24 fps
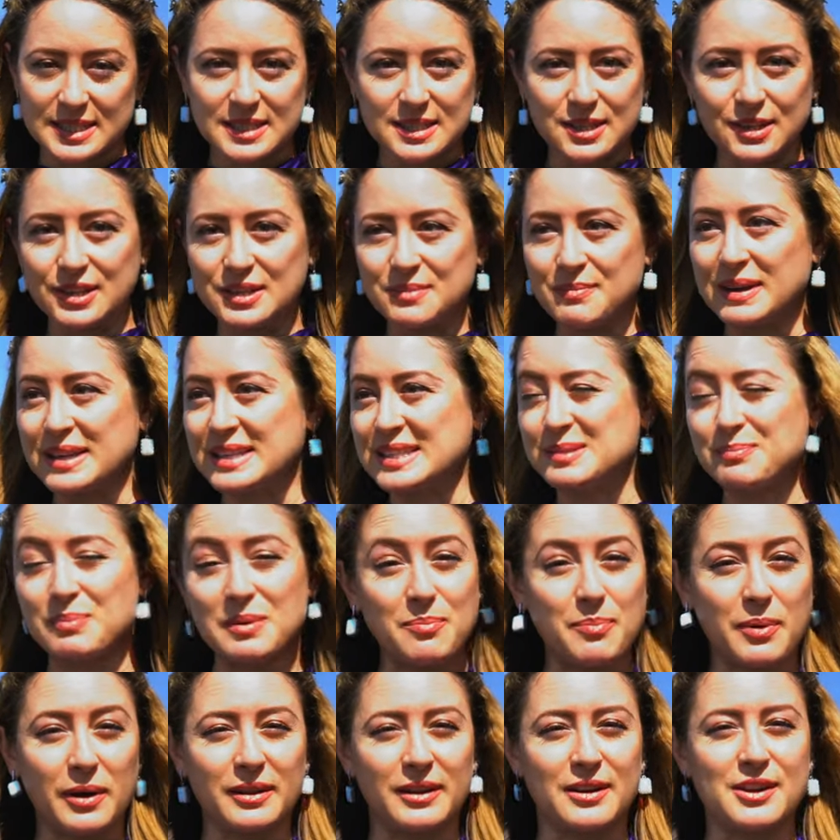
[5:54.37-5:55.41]
So it means
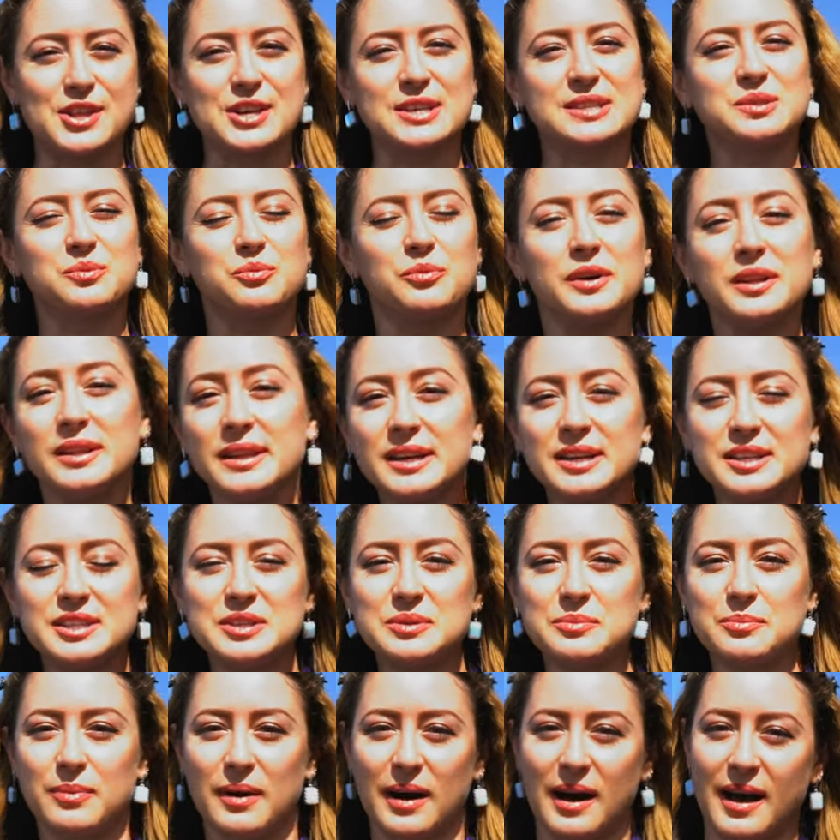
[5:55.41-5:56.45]
people are just willing
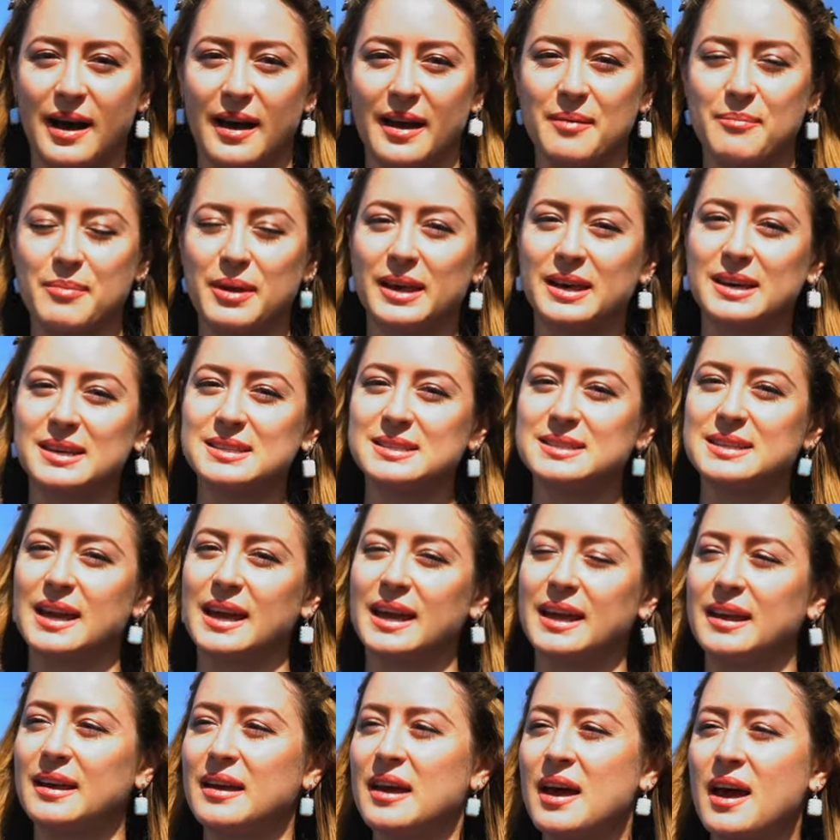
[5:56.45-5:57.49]
to buy because
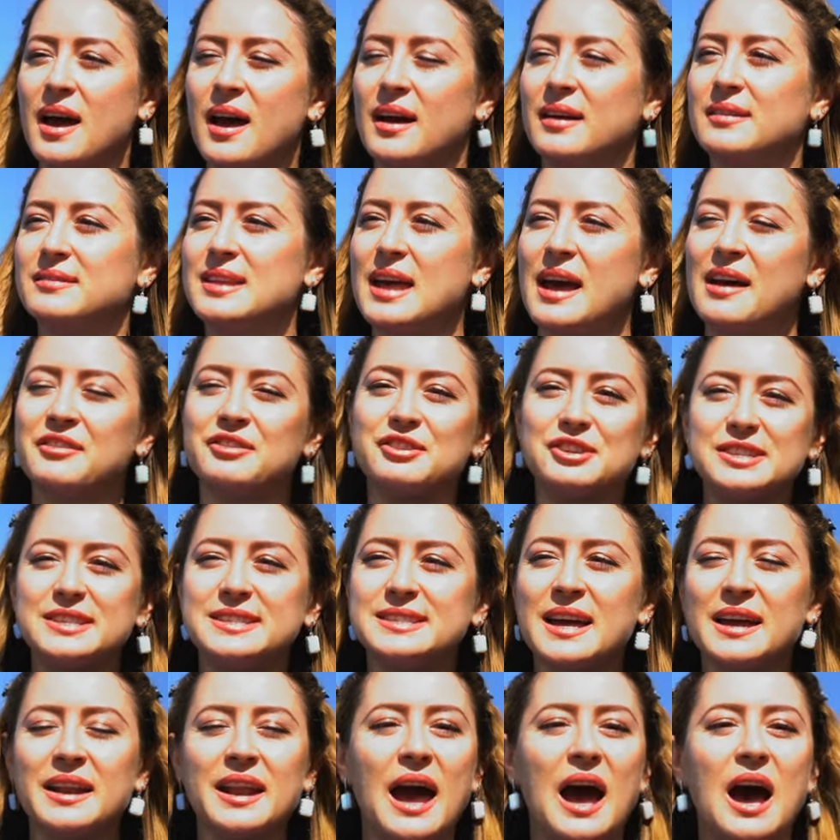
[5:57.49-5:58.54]
they they
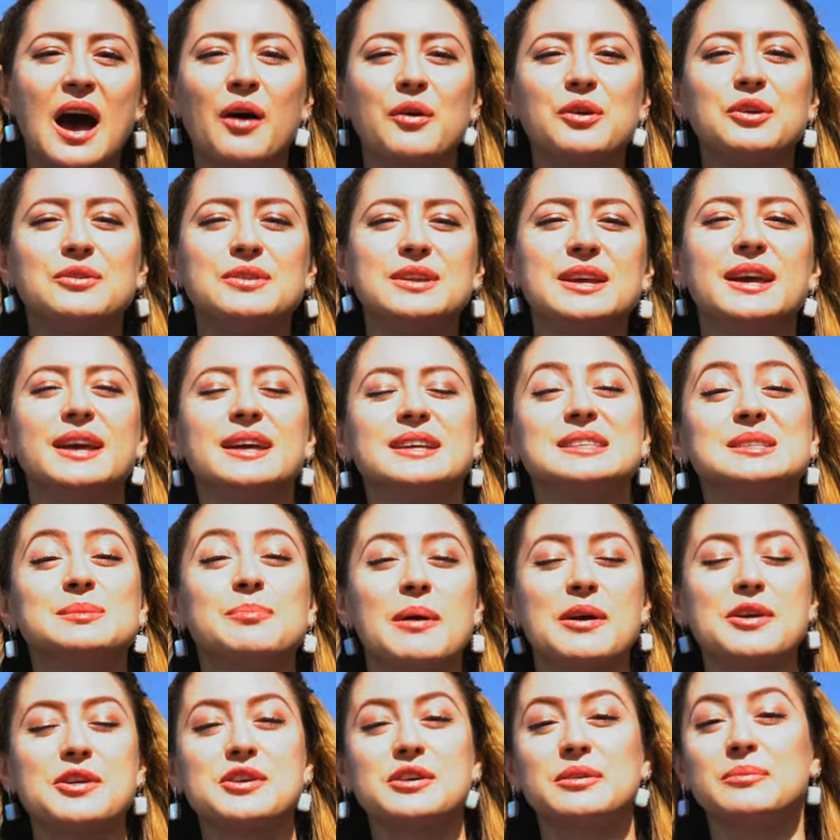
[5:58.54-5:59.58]
understand how unique and
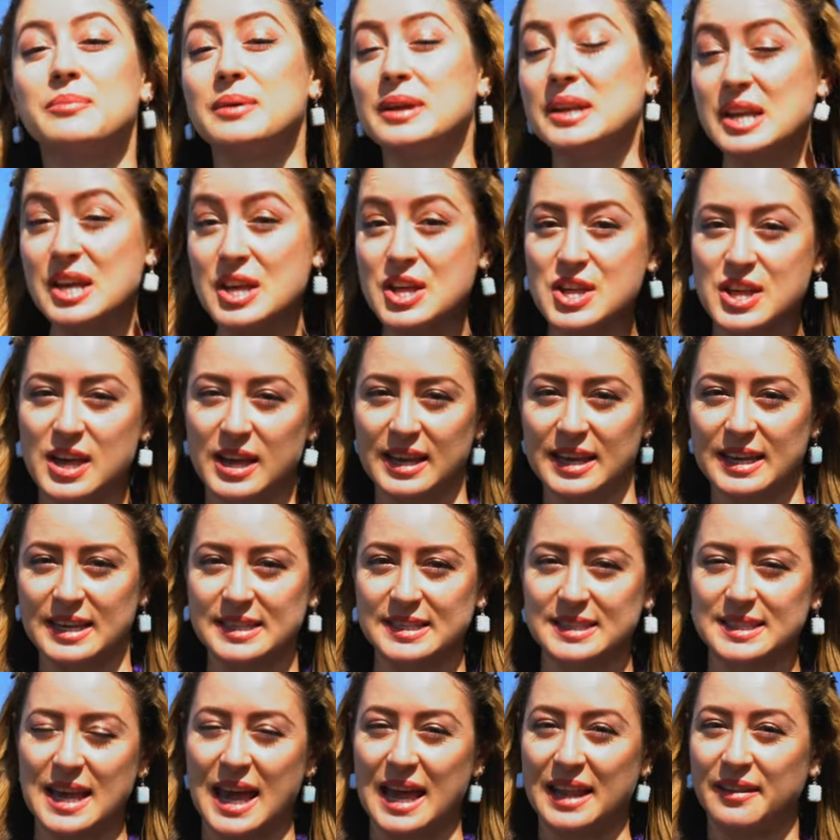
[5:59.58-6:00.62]
special Benicia
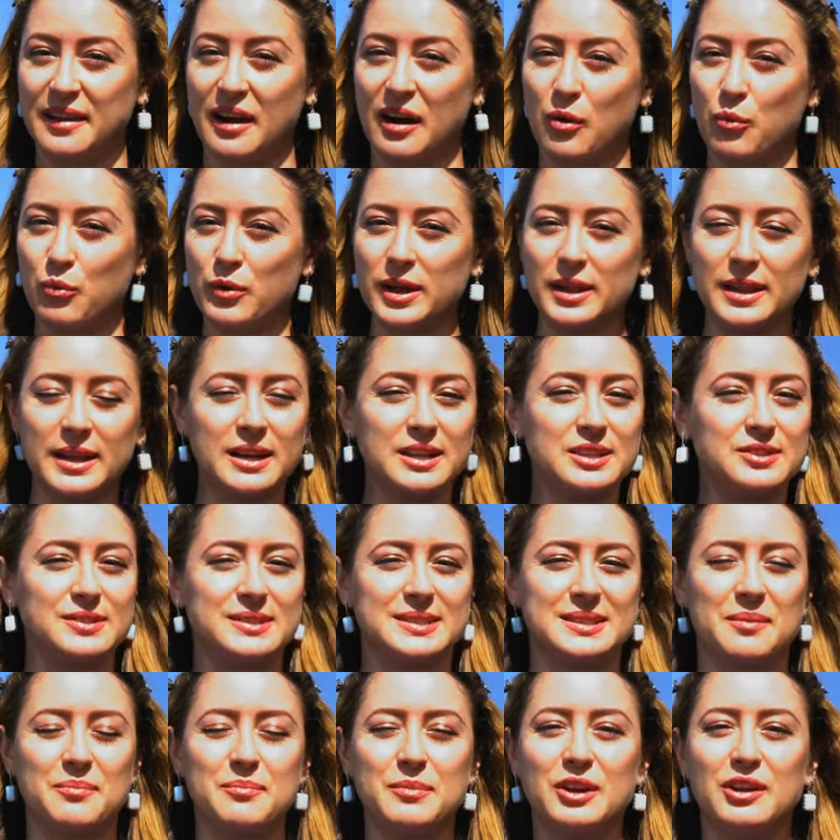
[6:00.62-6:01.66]
is and they're willing to
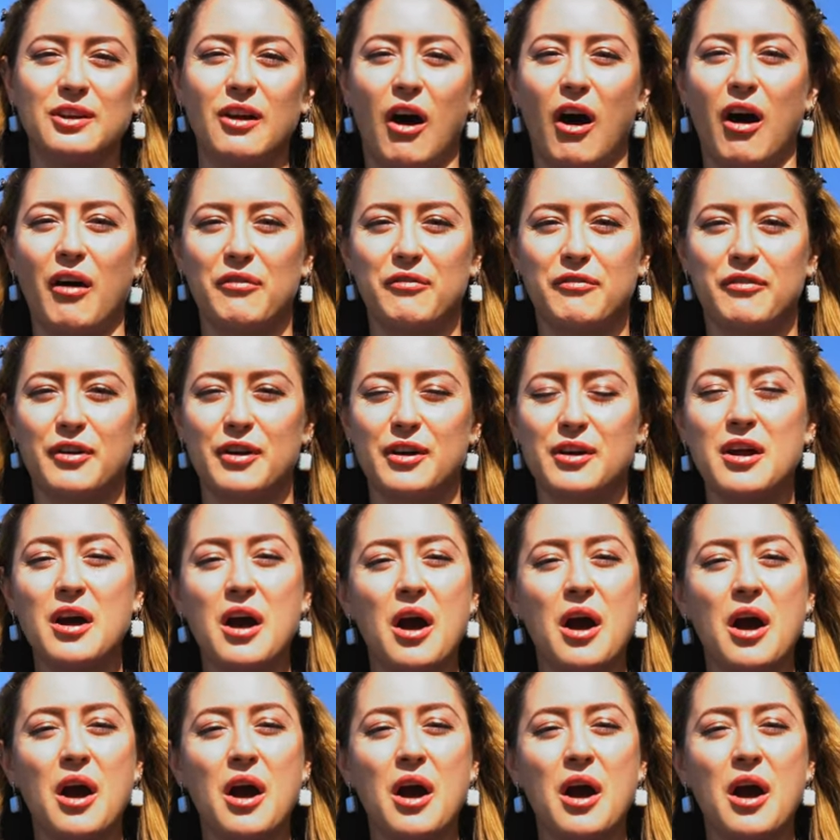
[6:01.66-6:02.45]
submit offer